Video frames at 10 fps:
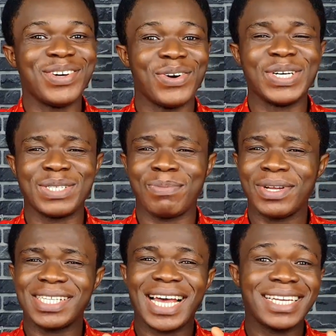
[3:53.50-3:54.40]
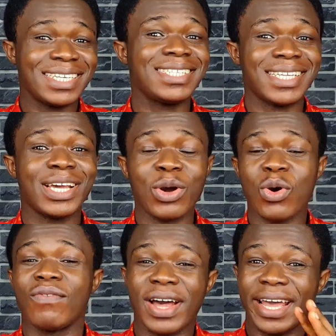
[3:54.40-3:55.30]
goals, but I did take
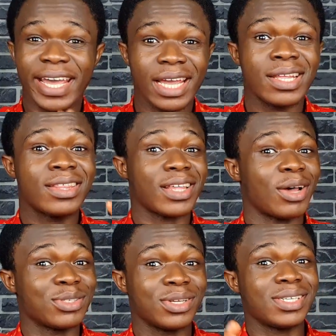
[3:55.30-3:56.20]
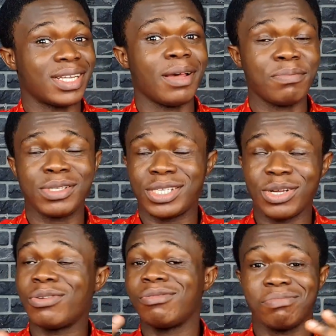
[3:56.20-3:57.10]
over 8,000 steps.
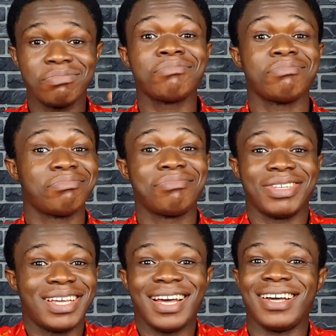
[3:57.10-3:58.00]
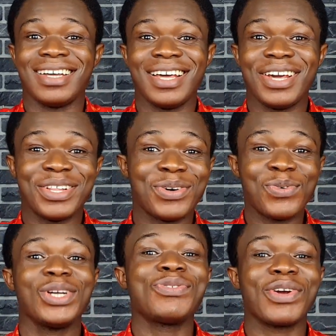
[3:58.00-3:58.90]
So yeah, the
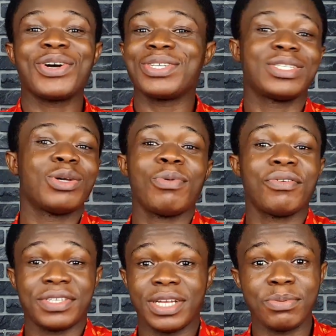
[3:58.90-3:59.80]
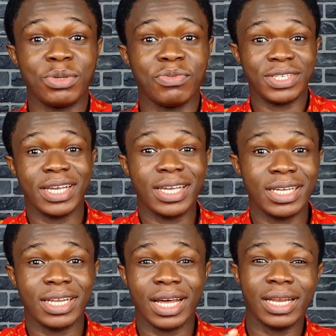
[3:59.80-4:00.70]
watch records the number of steps
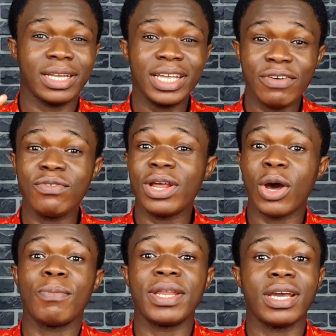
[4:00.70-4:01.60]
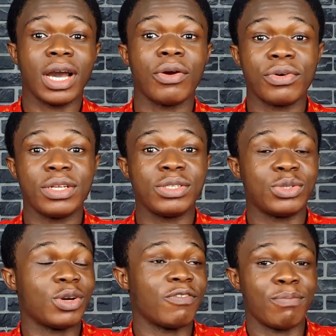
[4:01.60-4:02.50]
taken and even how many calories
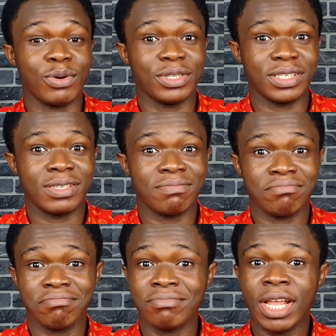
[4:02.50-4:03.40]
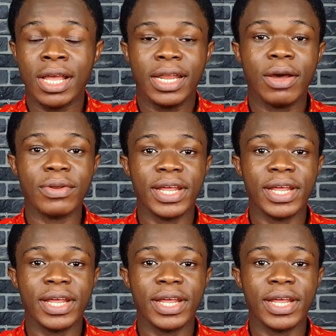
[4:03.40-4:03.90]
you have burnt. Now,